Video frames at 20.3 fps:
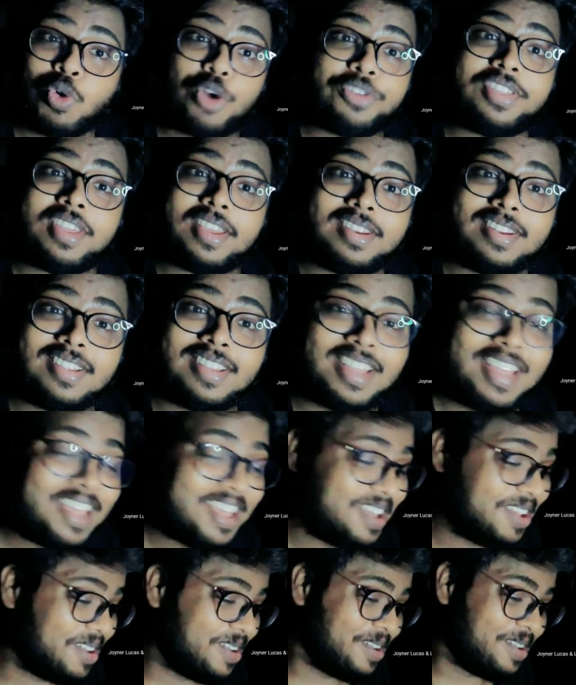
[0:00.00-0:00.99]
it's worth
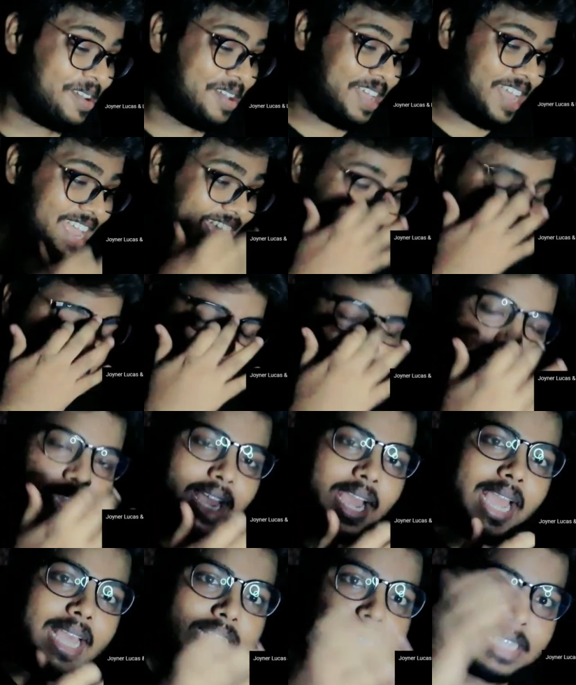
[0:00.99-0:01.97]
it
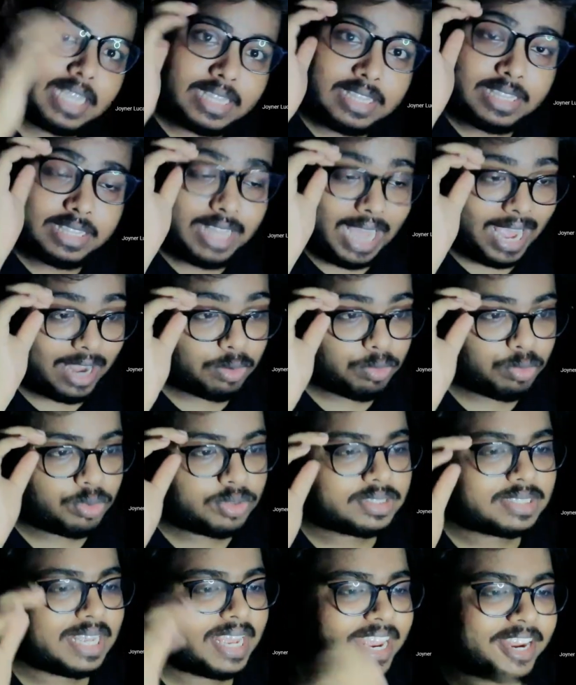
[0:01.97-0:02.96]
anyway guys
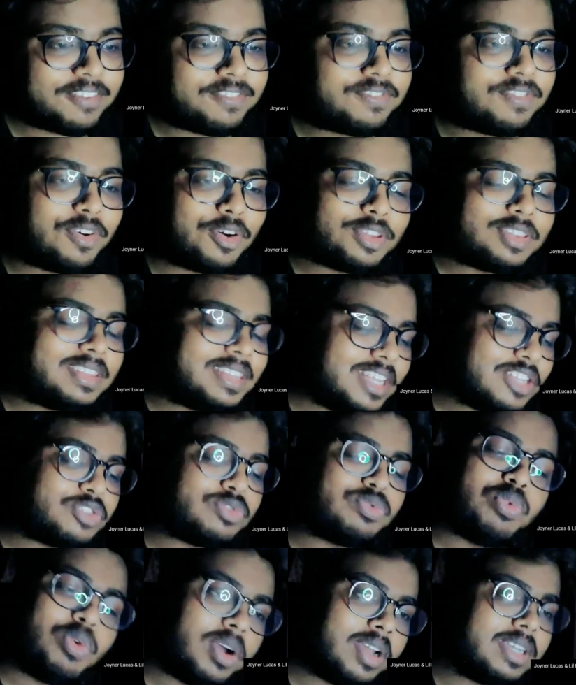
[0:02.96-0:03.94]
that was it for
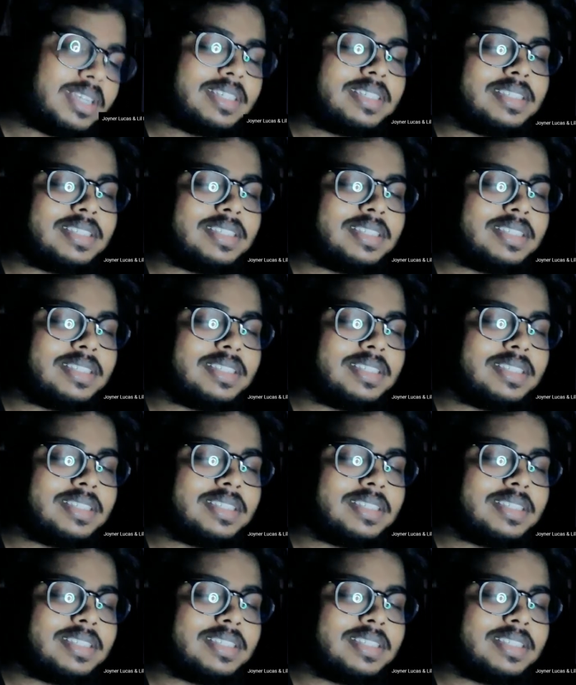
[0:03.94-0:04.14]
this